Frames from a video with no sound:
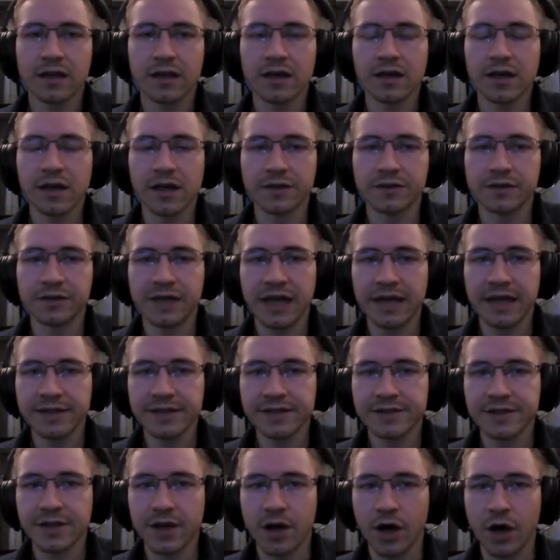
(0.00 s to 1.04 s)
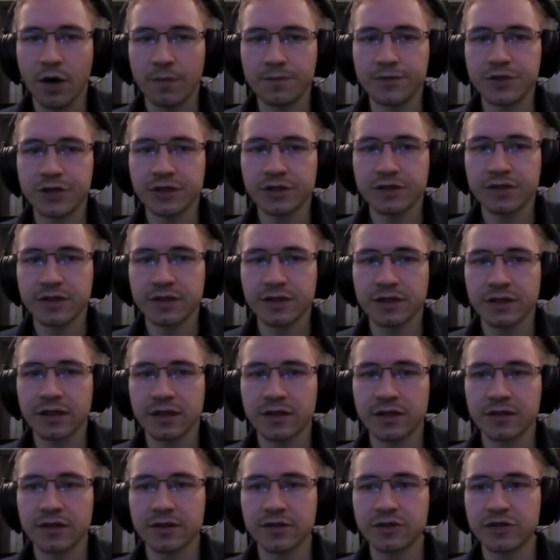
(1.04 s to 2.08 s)
The next object
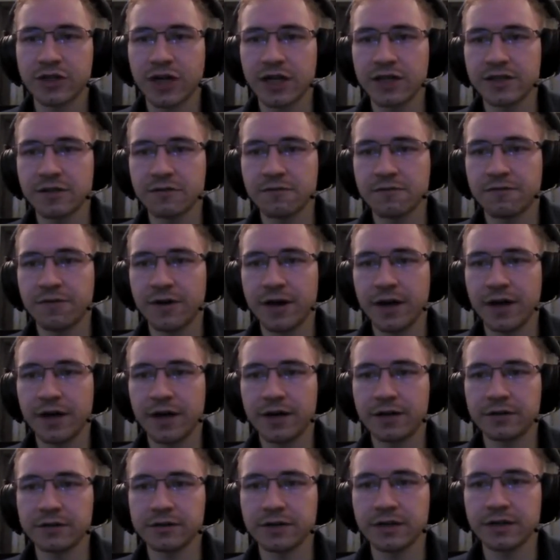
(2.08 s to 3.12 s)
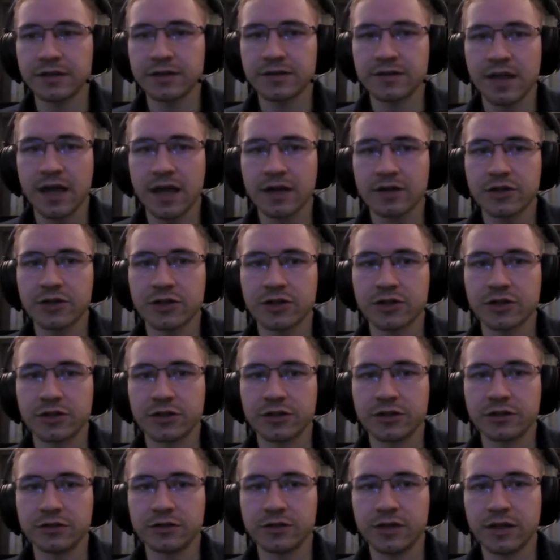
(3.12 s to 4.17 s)
in the JSON file is the
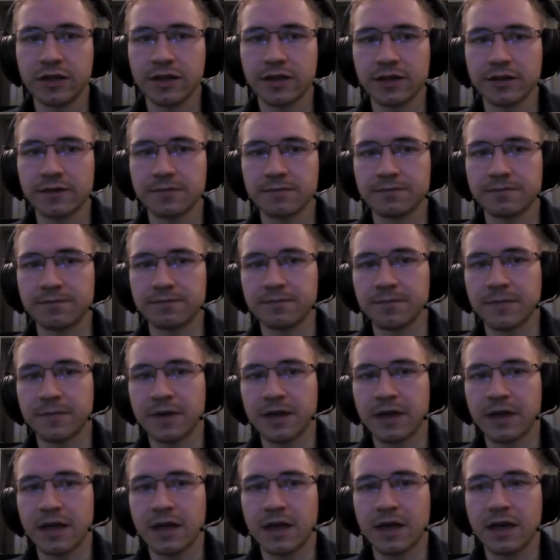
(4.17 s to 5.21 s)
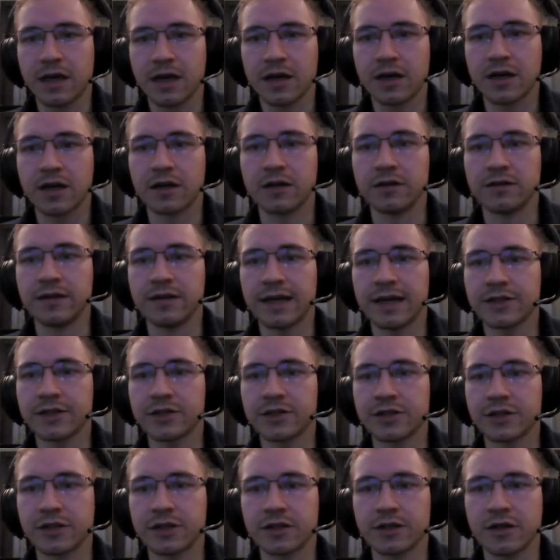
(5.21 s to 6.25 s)
actual
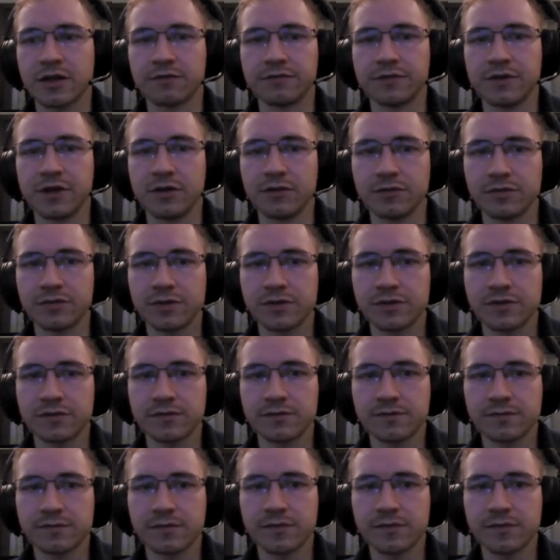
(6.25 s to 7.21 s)
collection of nodes.